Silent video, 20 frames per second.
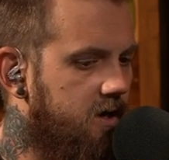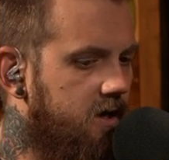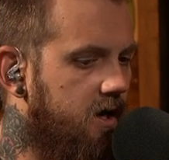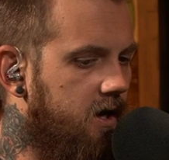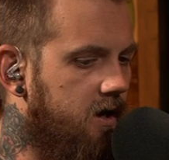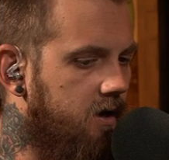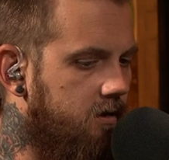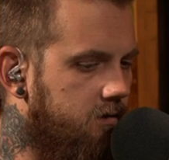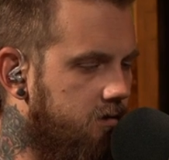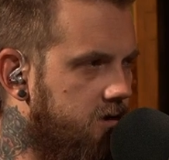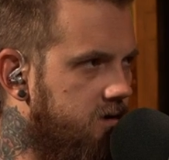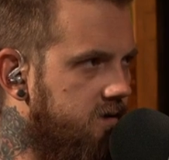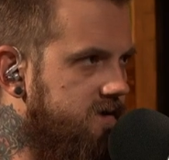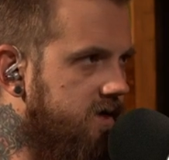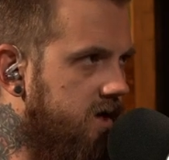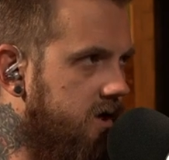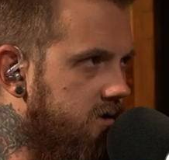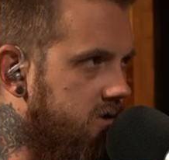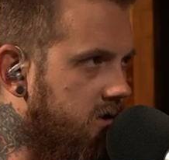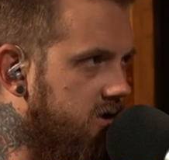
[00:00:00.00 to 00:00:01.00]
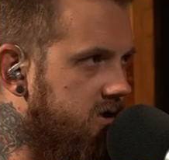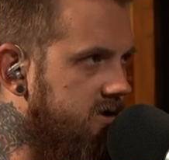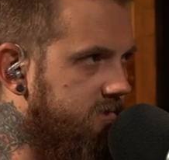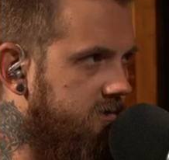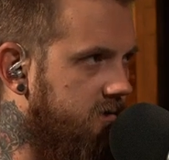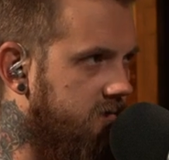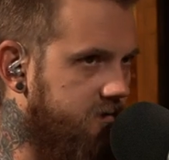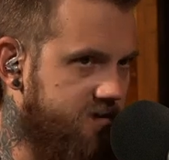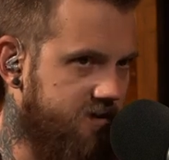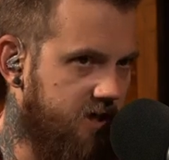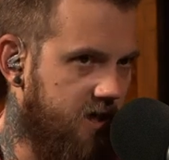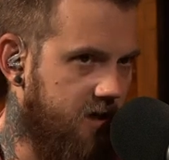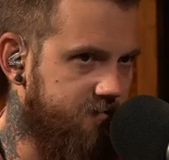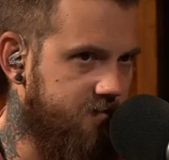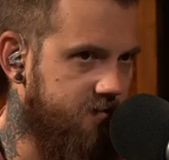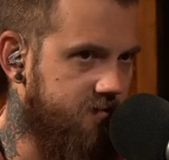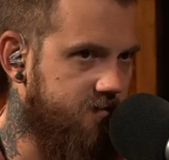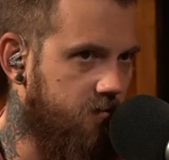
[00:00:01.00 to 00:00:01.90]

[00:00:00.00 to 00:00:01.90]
and cleared 10 yards per reception.